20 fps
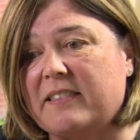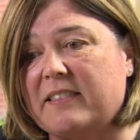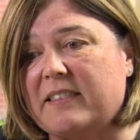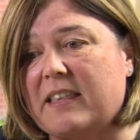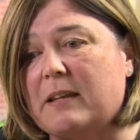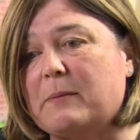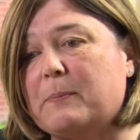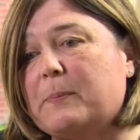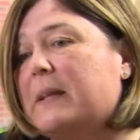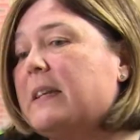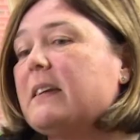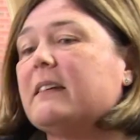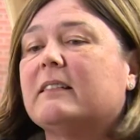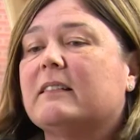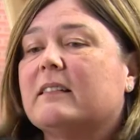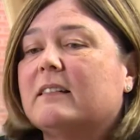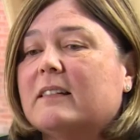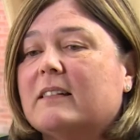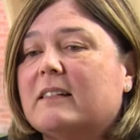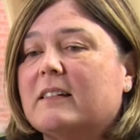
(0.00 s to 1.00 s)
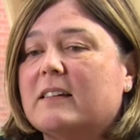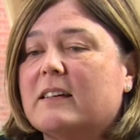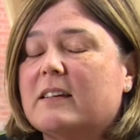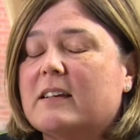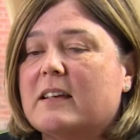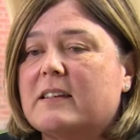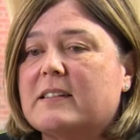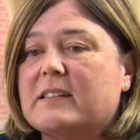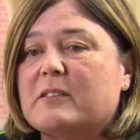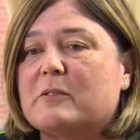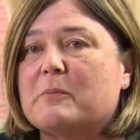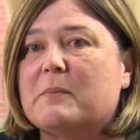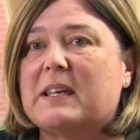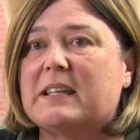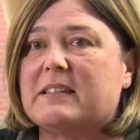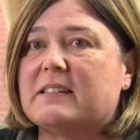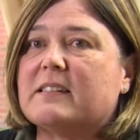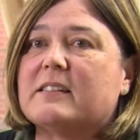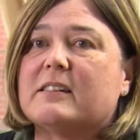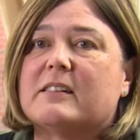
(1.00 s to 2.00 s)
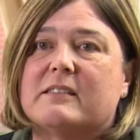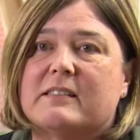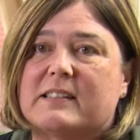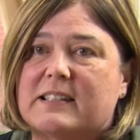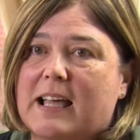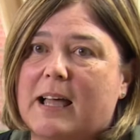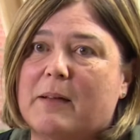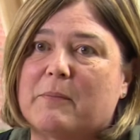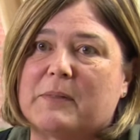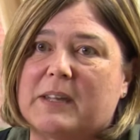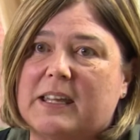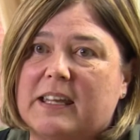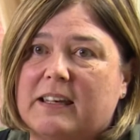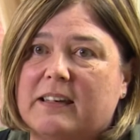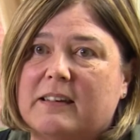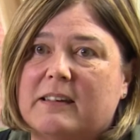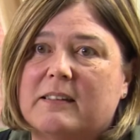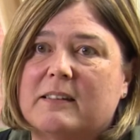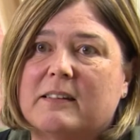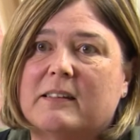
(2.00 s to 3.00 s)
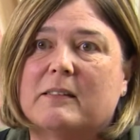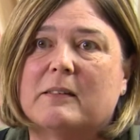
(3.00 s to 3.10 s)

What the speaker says: there'd been some incidents happening